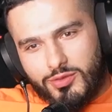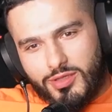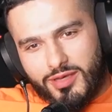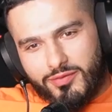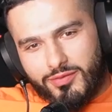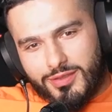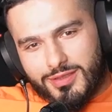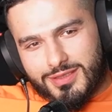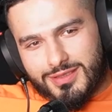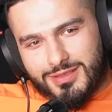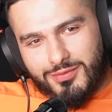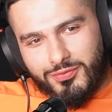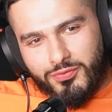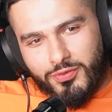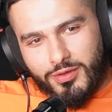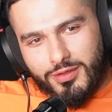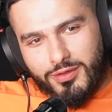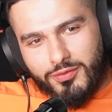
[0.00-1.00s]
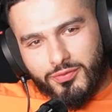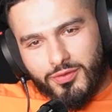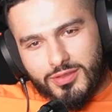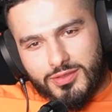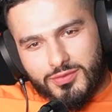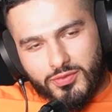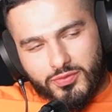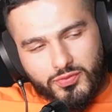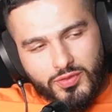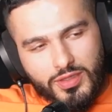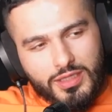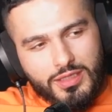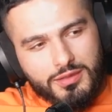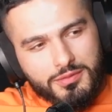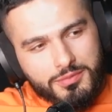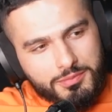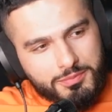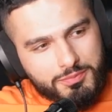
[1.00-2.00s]
ever listen to the first
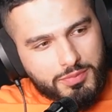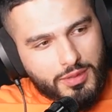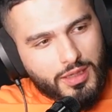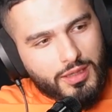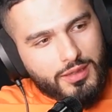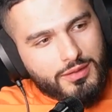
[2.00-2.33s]
15, but